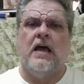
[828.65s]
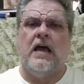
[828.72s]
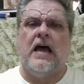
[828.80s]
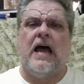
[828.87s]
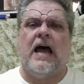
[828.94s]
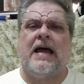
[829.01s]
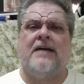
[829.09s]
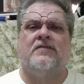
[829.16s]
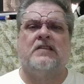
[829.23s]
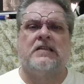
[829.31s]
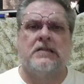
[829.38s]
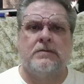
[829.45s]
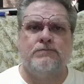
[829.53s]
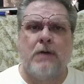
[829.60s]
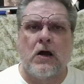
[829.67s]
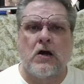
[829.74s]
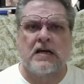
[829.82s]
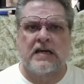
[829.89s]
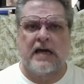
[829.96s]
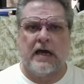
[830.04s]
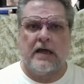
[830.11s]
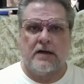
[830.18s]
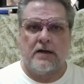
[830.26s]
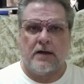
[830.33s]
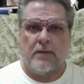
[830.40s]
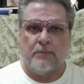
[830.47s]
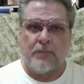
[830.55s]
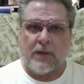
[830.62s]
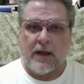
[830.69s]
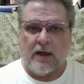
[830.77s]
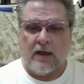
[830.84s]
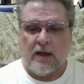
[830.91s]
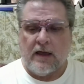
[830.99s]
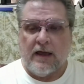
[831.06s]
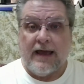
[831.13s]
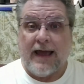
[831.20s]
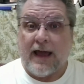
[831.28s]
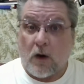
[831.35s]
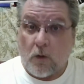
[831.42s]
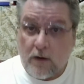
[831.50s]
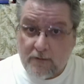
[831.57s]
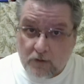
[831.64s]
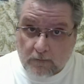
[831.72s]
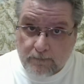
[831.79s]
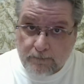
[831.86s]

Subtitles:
I have spoken. However,